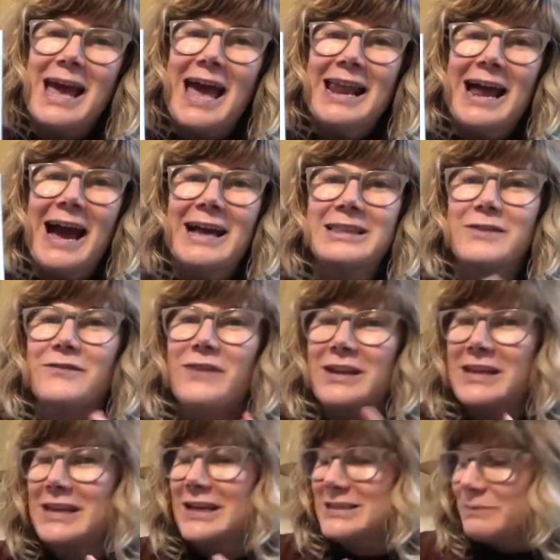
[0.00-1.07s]
And uh, it's
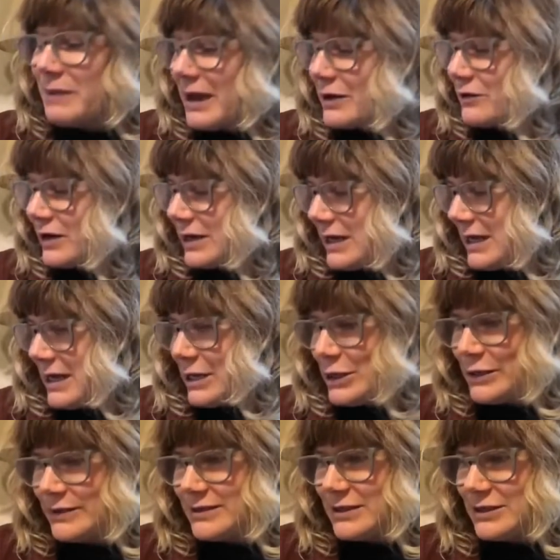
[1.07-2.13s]
funny, because my great aunt
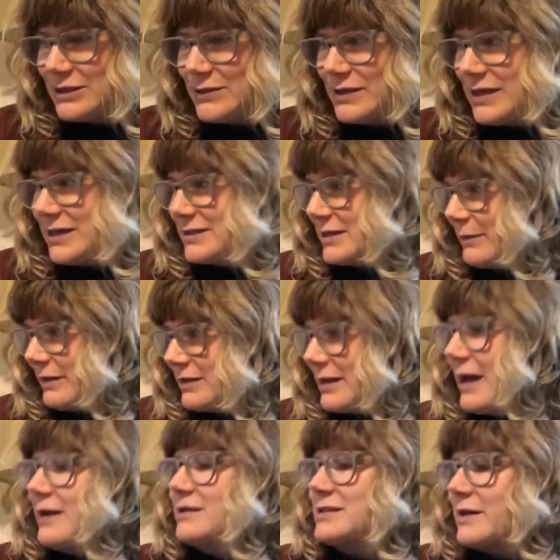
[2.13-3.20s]
used to do these, let me,
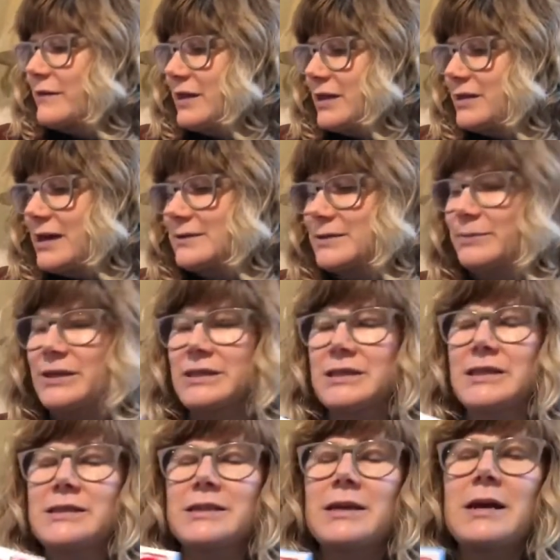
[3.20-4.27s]
yeah, definitely a thousand
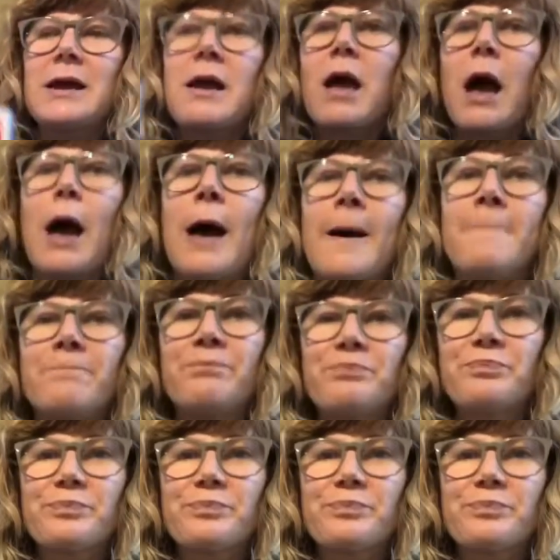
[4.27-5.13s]
pieces. Um,